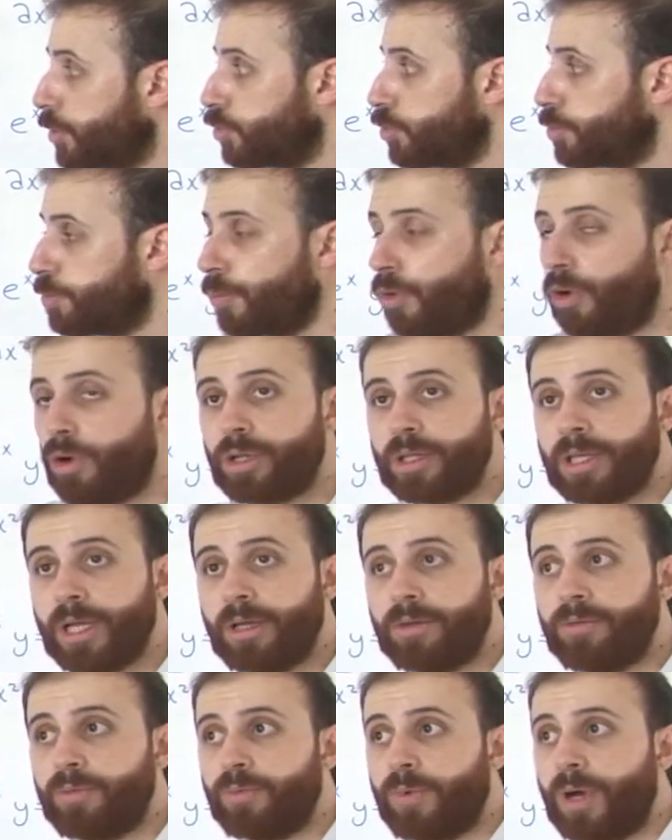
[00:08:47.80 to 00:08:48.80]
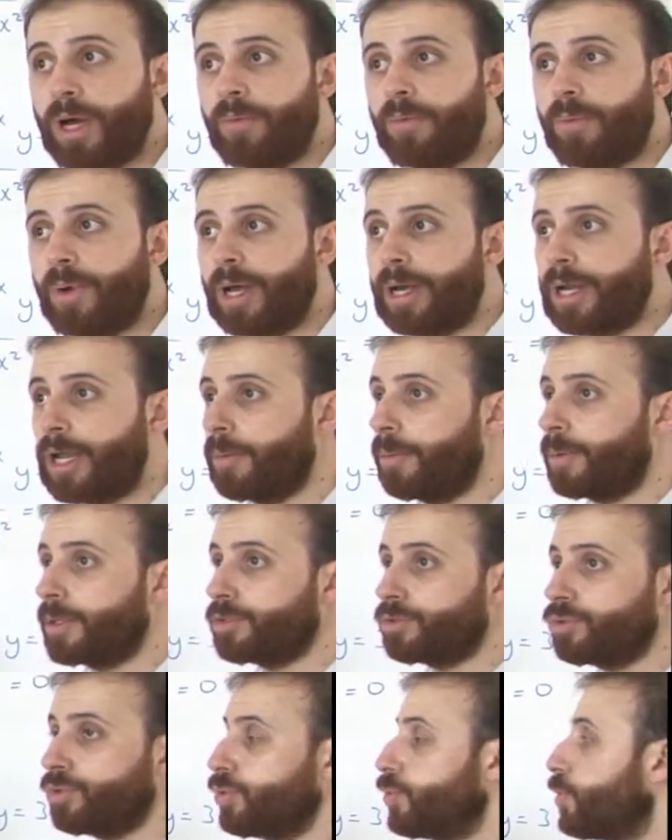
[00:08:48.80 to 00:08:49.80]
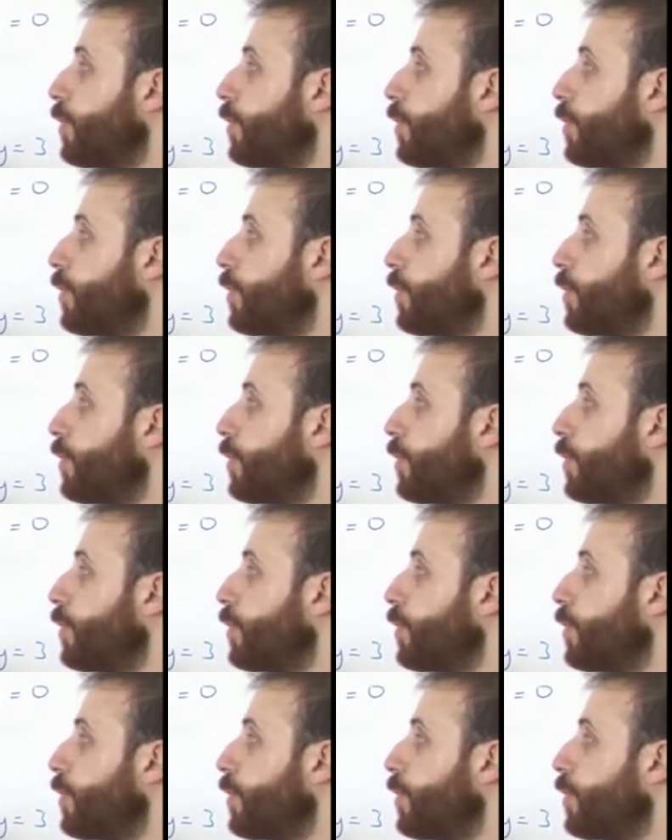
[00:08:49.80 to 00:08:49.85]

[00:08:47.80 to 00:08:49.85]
to more than one variable, two